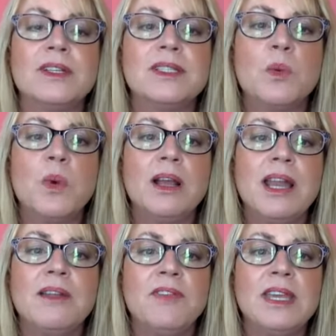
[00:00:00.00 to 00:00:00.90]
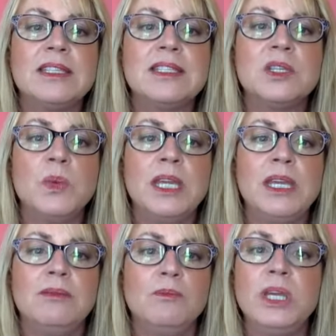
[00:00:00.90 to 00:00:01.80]
So what kind of things do
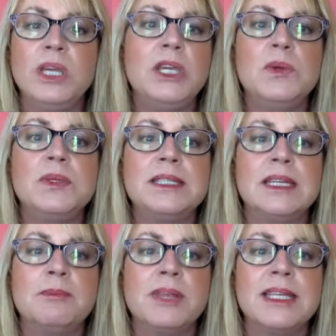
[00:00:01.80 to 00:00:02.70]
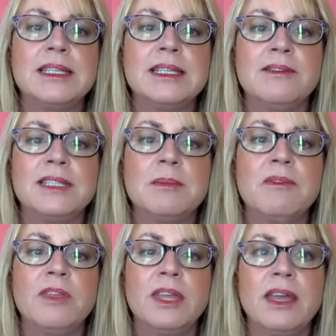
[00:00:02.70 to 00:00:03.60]
we use in place of some
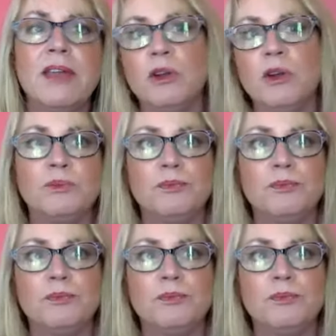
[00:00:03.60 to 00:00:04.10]
of the other